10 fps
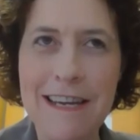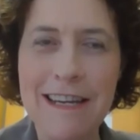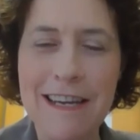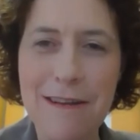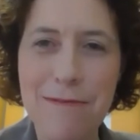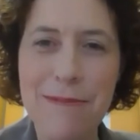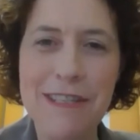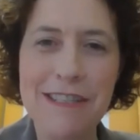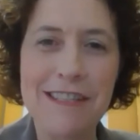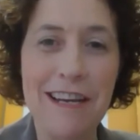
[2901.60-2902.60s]
the
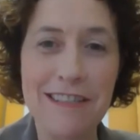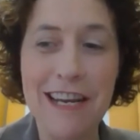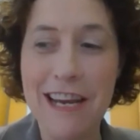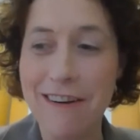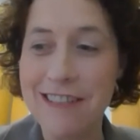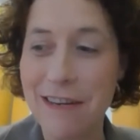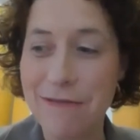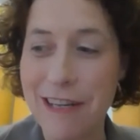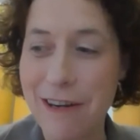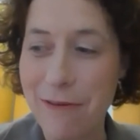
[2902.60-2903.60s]
discussion here has definitely
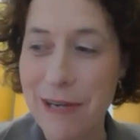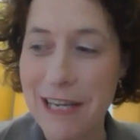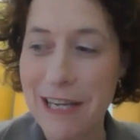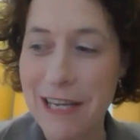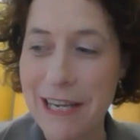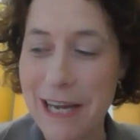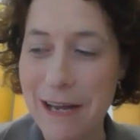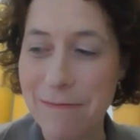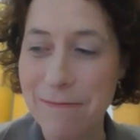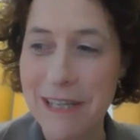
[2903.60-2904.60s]
got me
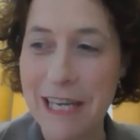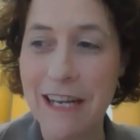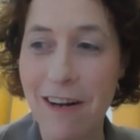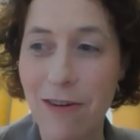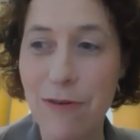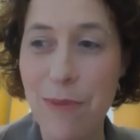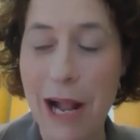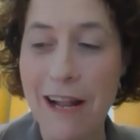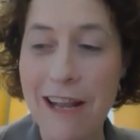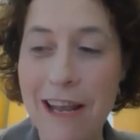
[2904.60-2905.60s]
thinking a lot about,
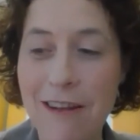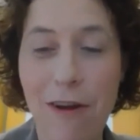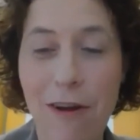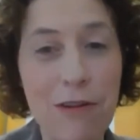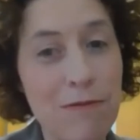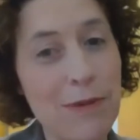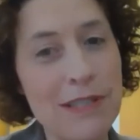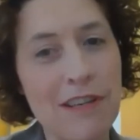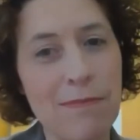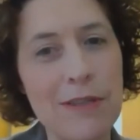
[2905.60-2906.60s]
not only for myself
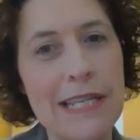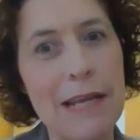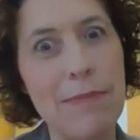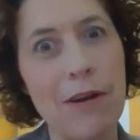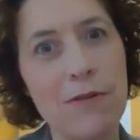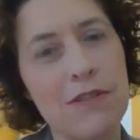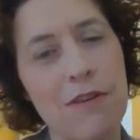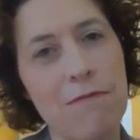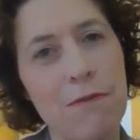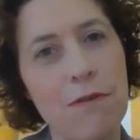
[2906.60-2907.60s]
personally, but also
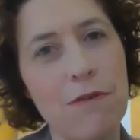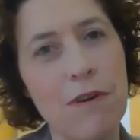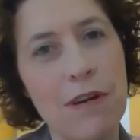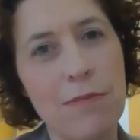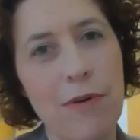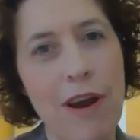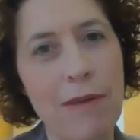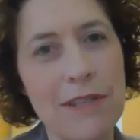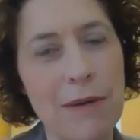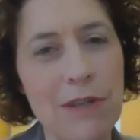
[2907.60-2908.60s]
for the
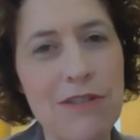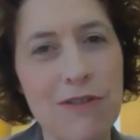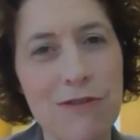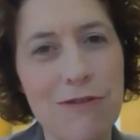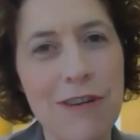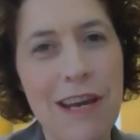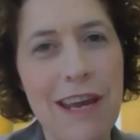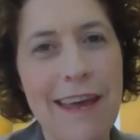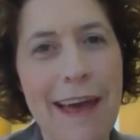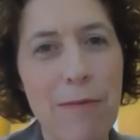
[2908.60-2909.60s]
programs that we do
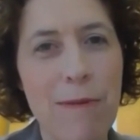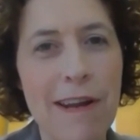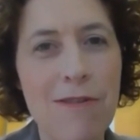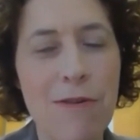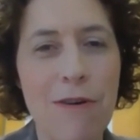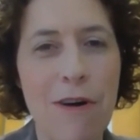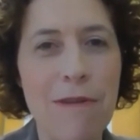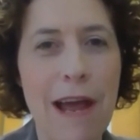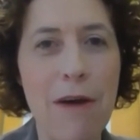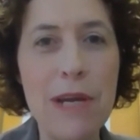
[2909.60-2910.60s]
at One Door,
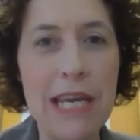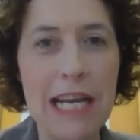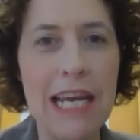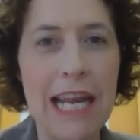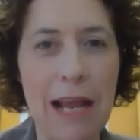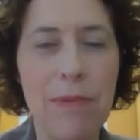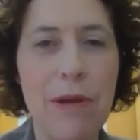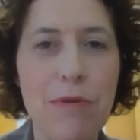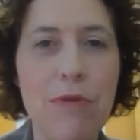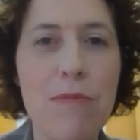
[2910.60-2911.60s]
how we can connect
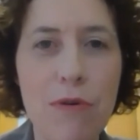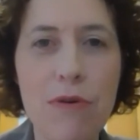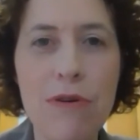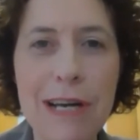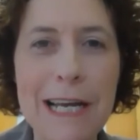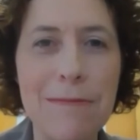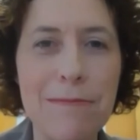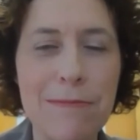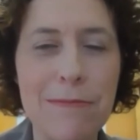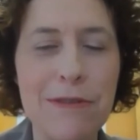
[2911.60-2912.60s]
people more
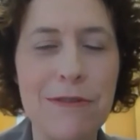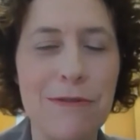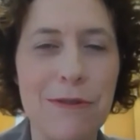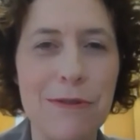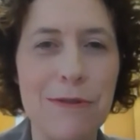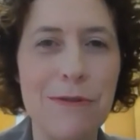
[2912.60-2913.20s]
through